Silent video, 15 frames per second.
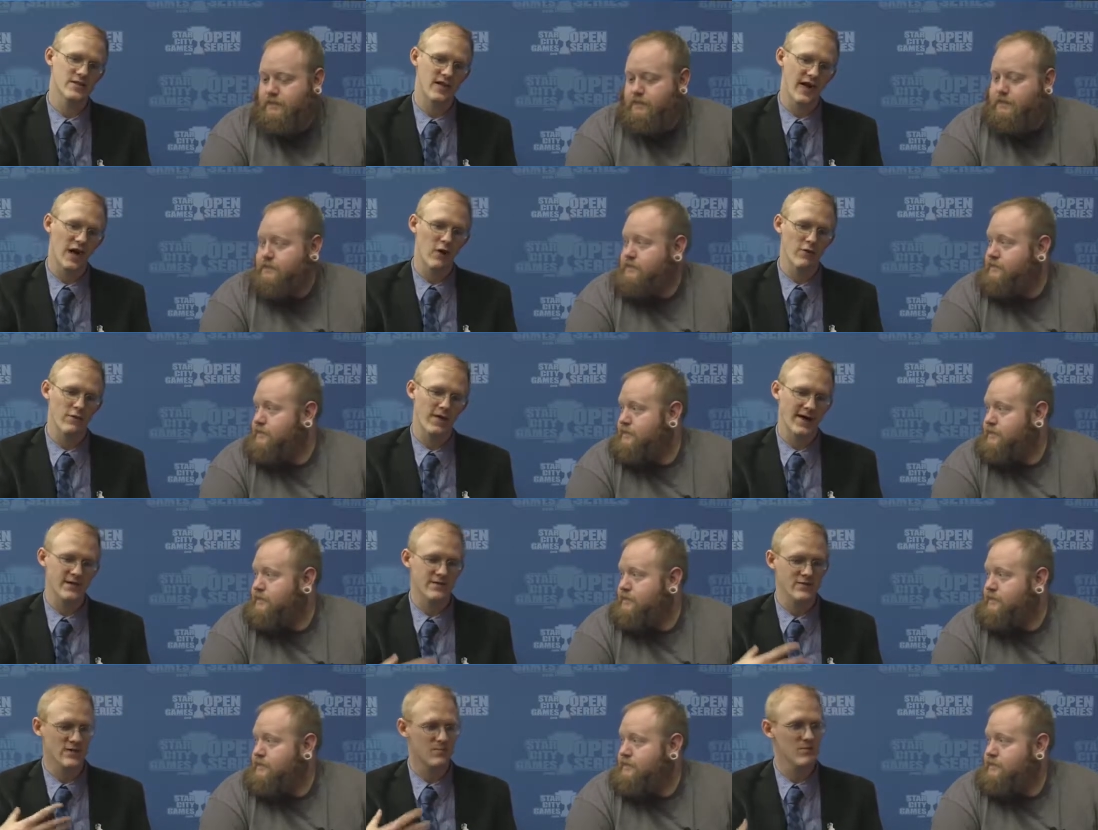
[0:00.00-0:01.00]
Speaker 1: at how
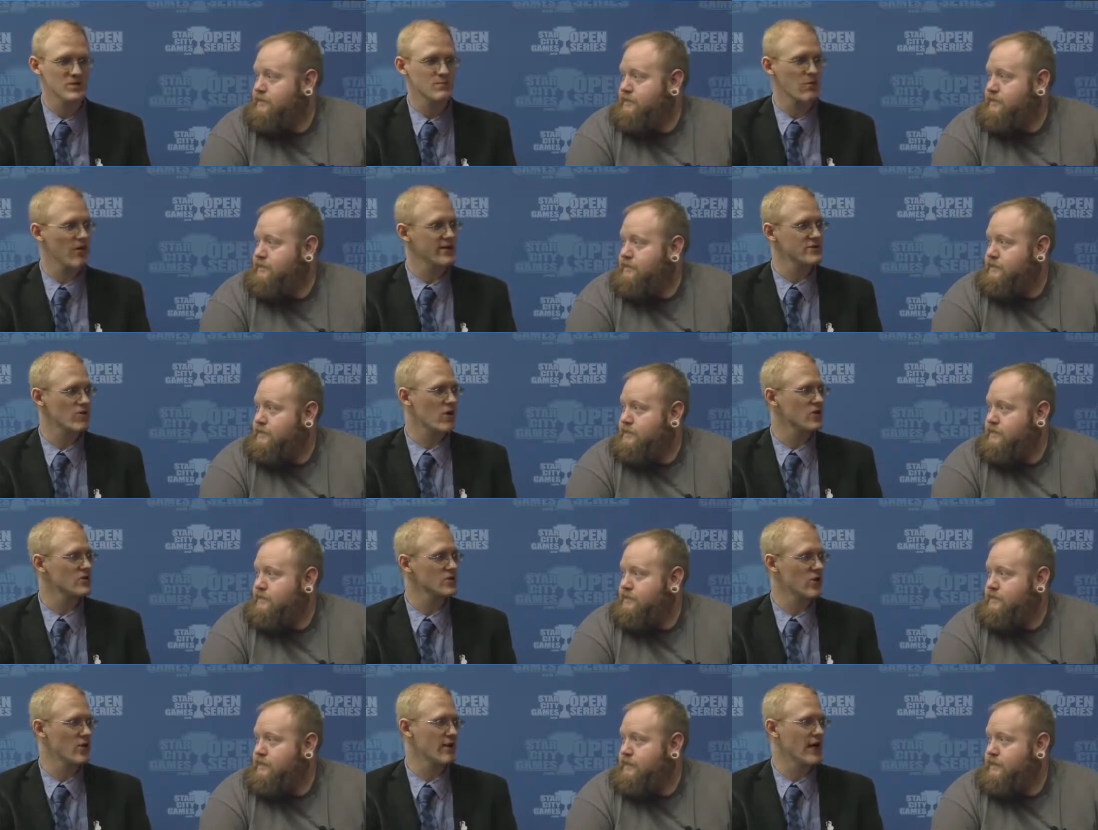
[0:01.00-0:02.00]
effective some of these
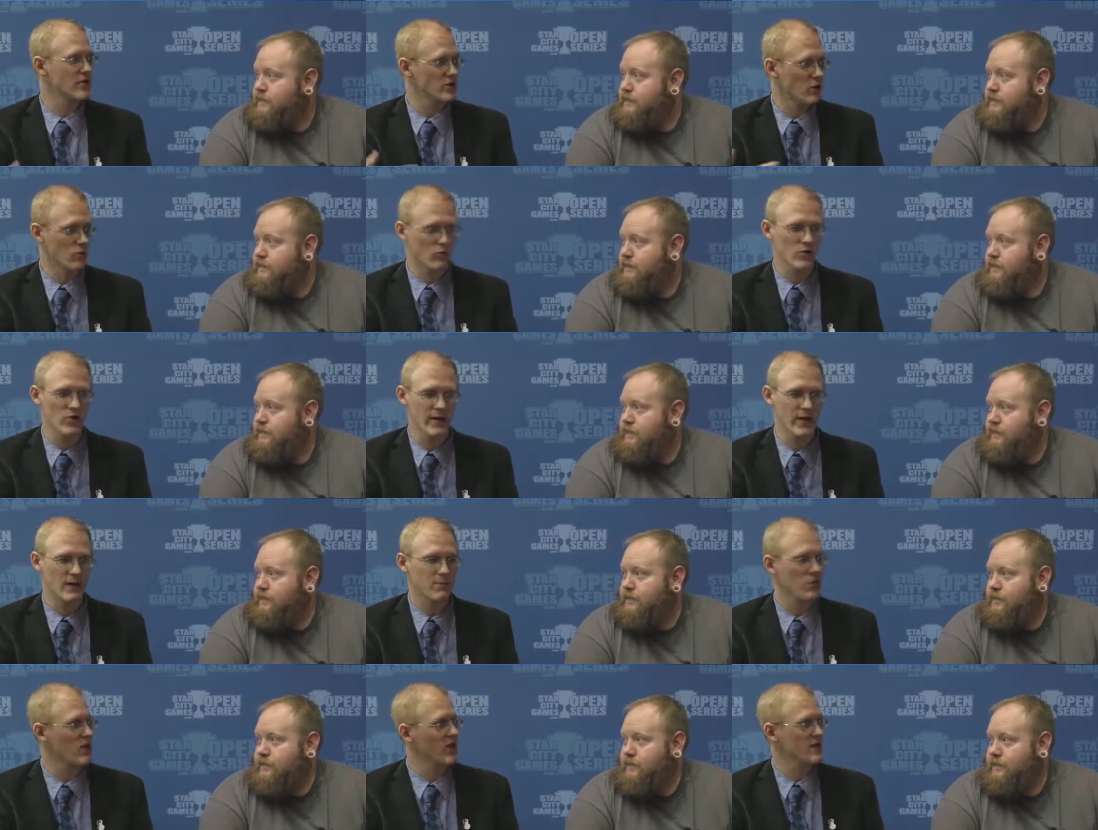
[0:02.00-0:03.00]
Planeswalkers are that don't really
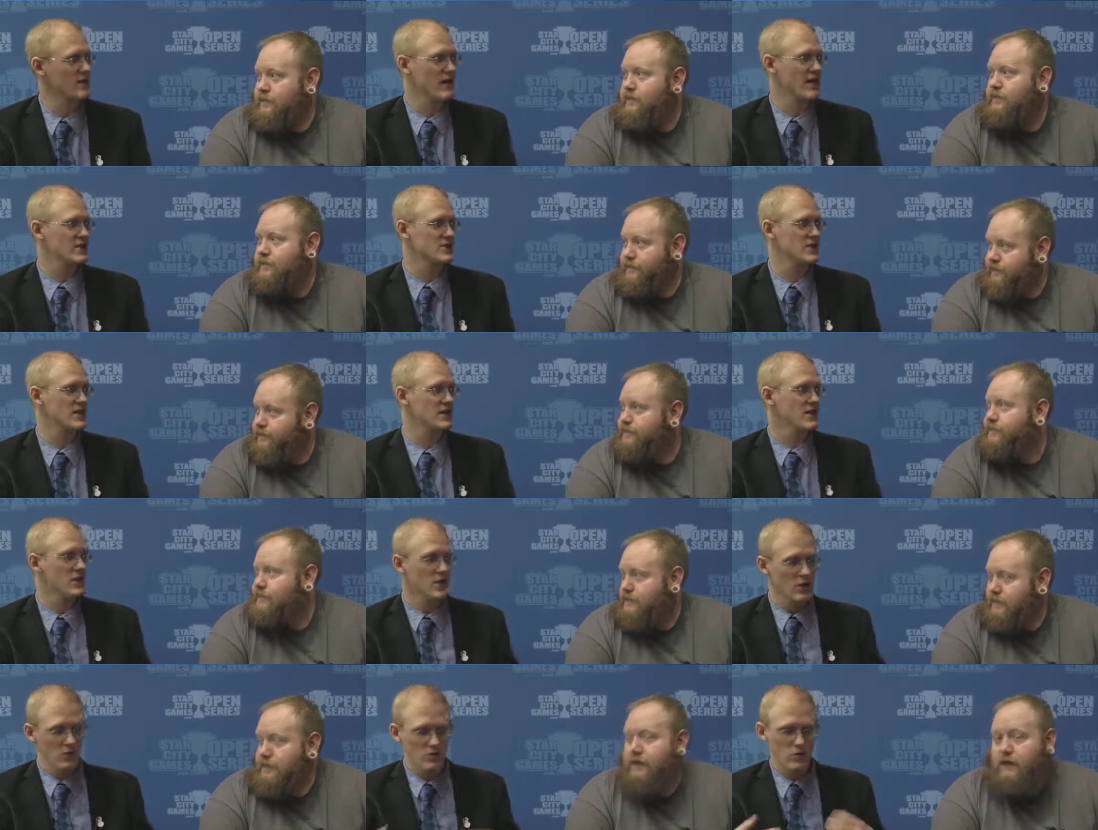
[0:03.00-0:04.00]
get played in Legacy.
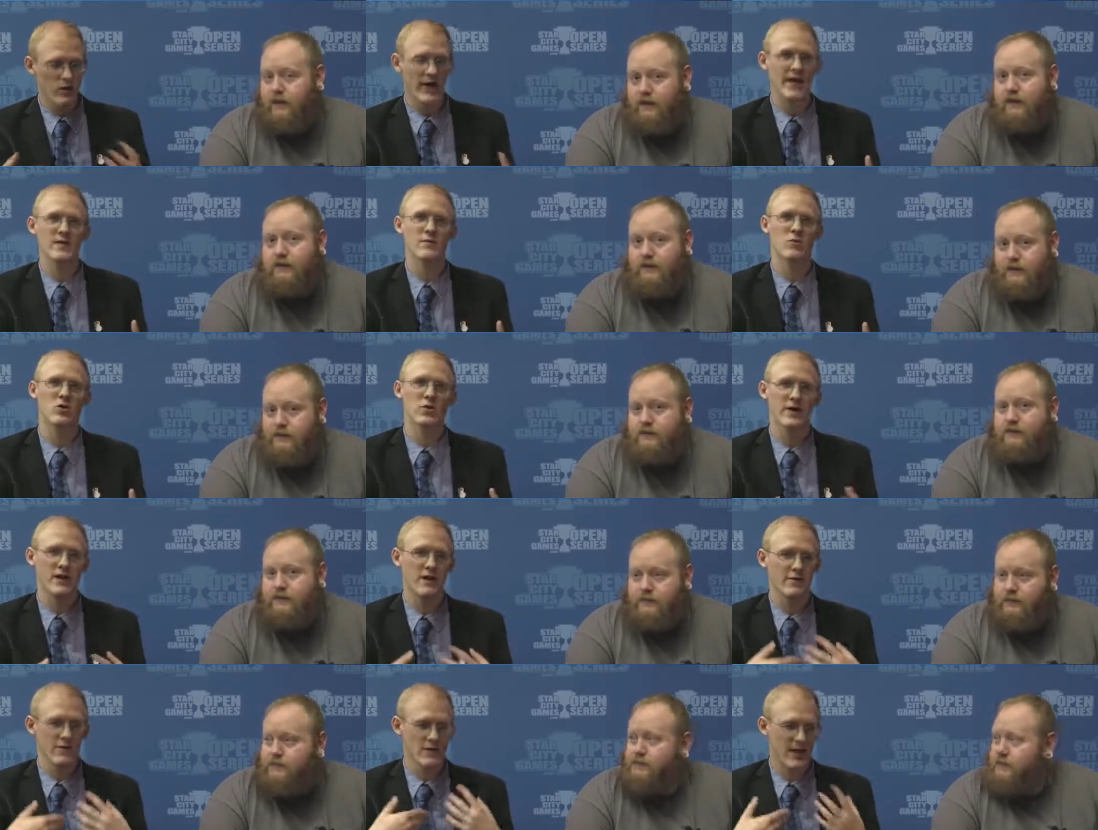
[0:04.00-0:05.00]
You land them early
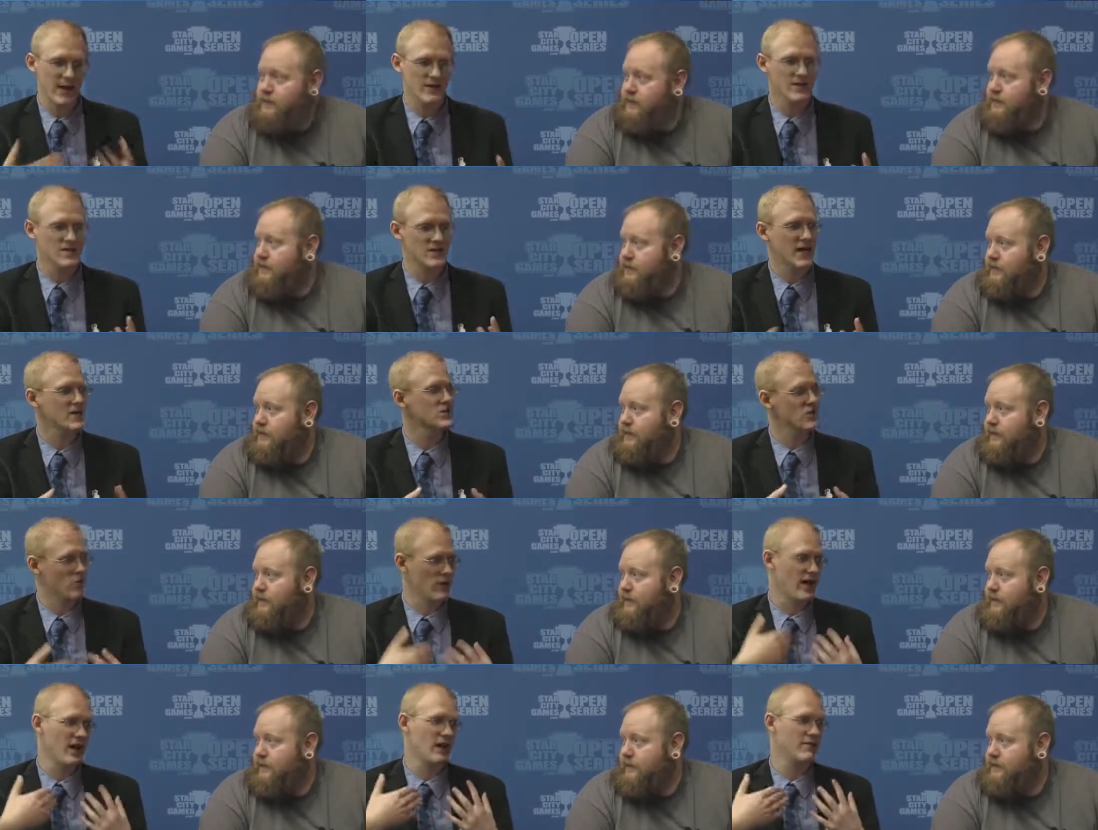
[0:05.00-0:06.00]
enough, a lot of these decks
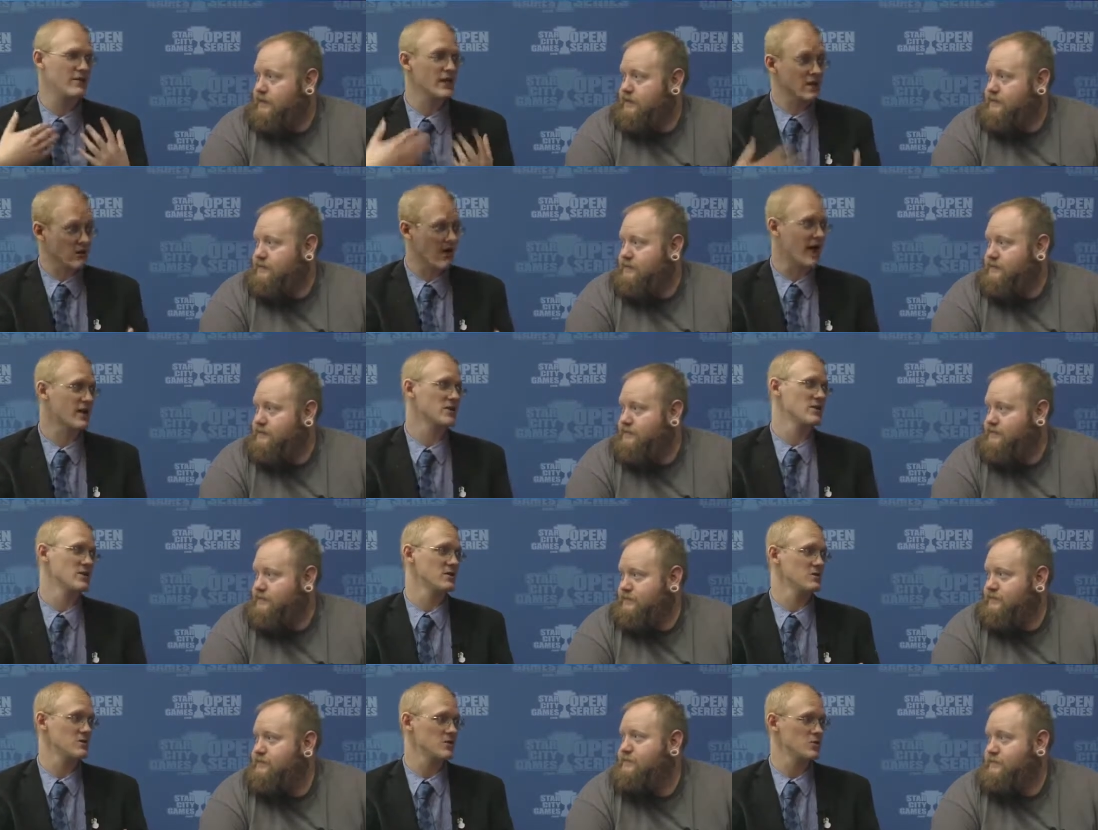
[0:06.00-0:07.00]
don't have the
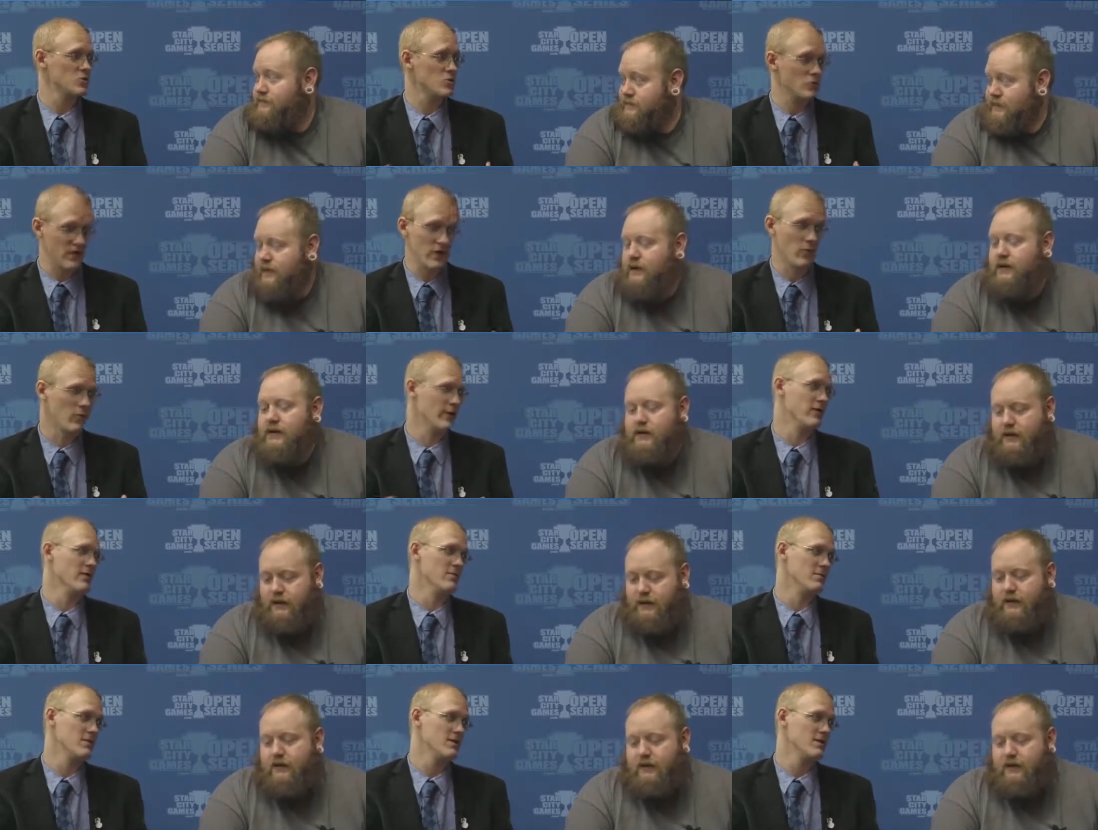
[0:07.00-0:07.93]
interaction to deal with them